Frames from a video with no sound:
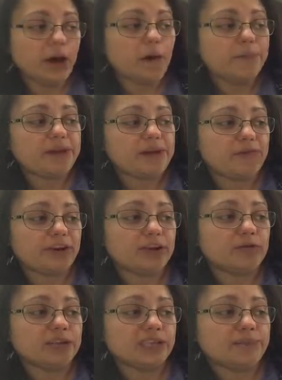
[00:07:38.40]
I'm definitely
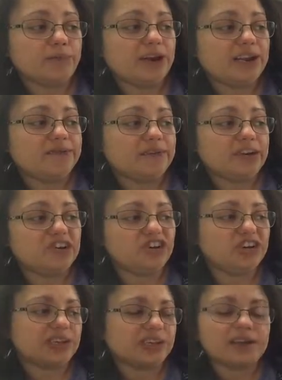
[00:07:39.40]
on a smiley face
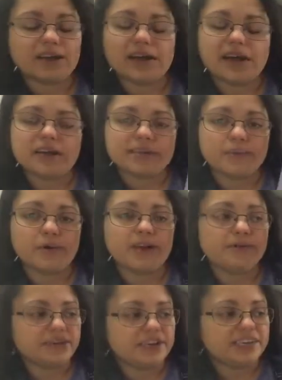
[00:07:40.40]
yesterday and a
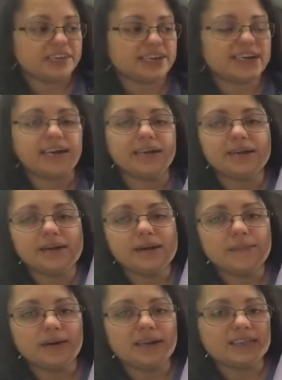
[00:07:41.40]
smiley face today,
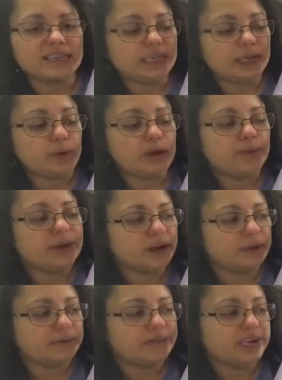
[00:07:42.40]
but let's see where we
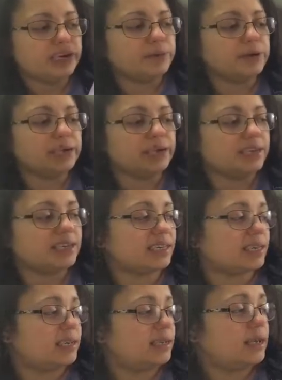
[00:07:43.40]
go in the 8
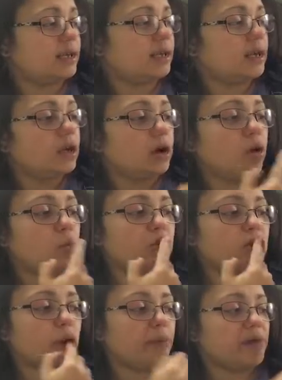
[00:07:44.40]
weeks. We've
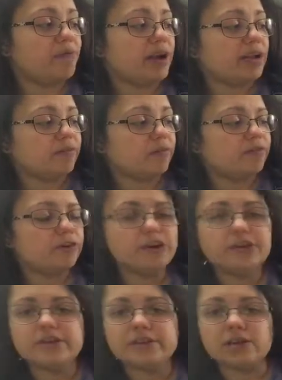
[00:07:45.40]
got my favourite
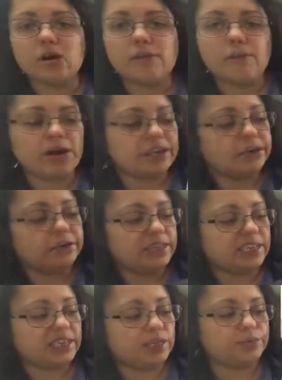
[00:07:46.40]
foods. I might use
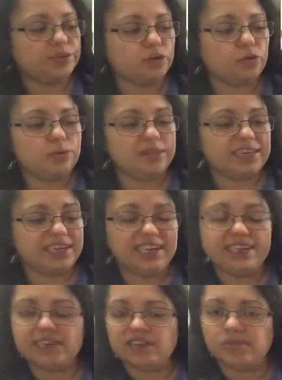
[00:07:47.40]
this to record the
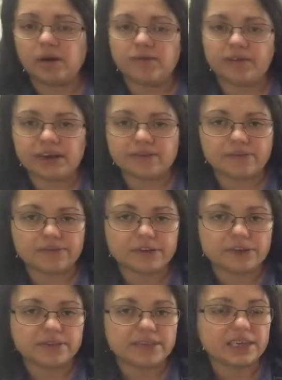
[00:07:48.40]
sins of my favourite
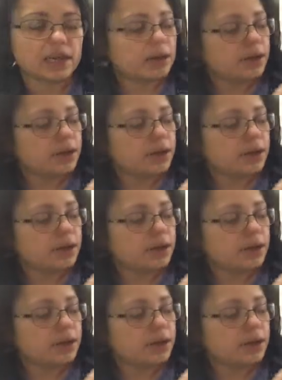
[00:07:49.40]
foods,